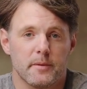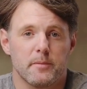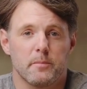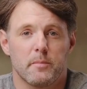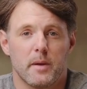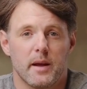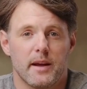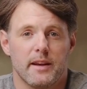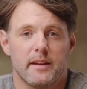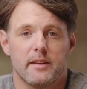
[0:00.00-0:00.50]

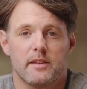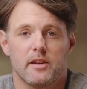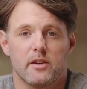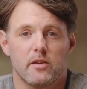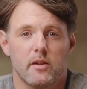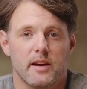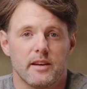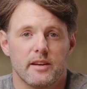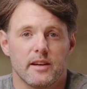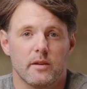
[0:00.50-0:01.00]
By
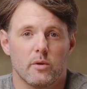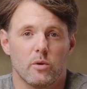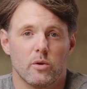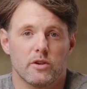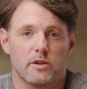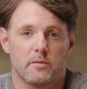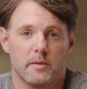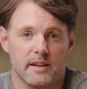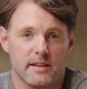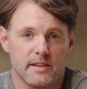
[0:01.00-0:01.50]
integrating
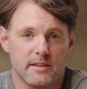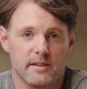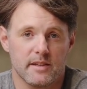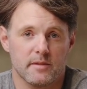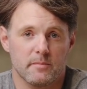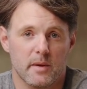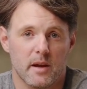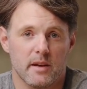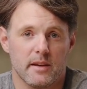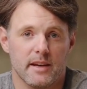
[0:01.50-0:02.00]
automated
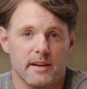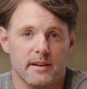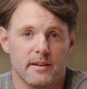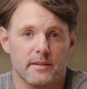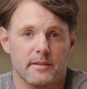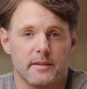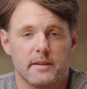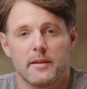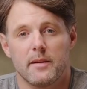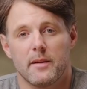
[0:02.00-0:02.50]
debugging,
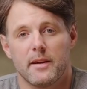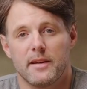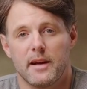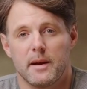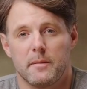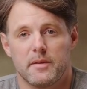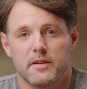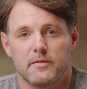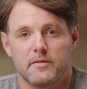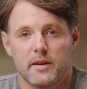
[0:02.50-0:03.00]

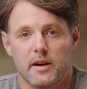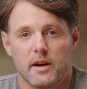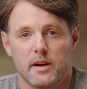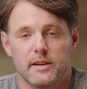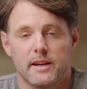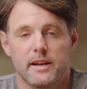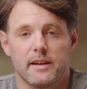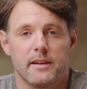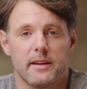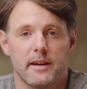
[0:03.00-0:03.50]
adaptive
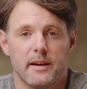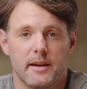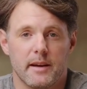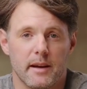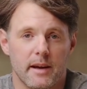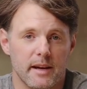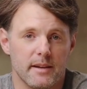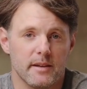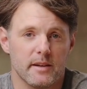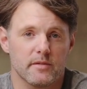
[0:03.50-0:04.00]
learning,
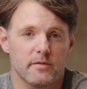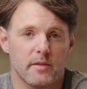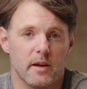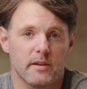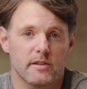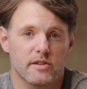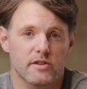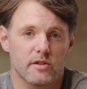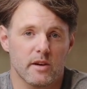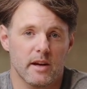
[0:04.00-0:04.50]
and
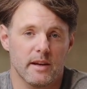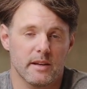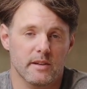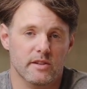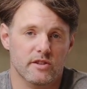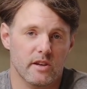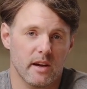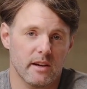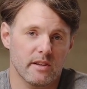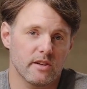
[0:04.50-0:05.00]
advanced training
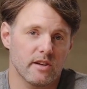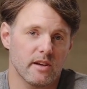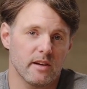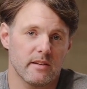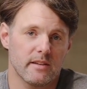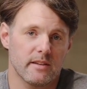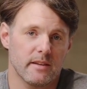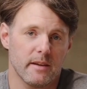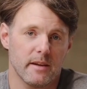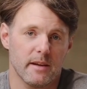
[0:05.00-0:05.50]

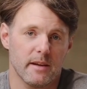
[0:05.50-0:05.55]
strategies,